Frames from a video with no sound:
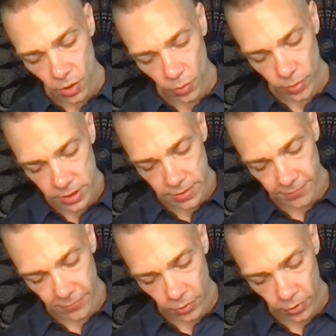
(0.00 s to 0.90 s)
wisdom
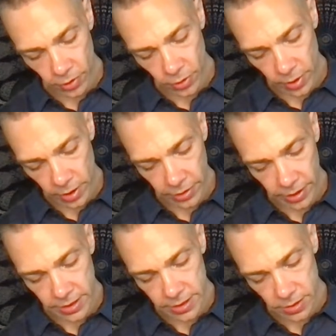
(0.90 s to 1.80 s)
for
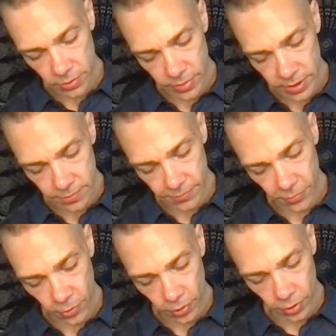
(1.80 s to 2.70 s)
Aquarius, wisdom
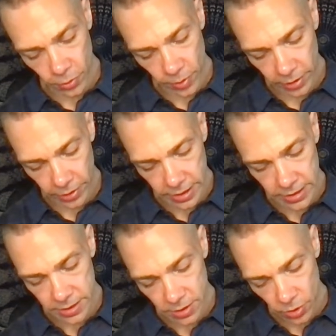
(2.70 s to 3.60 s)
for Aquarius.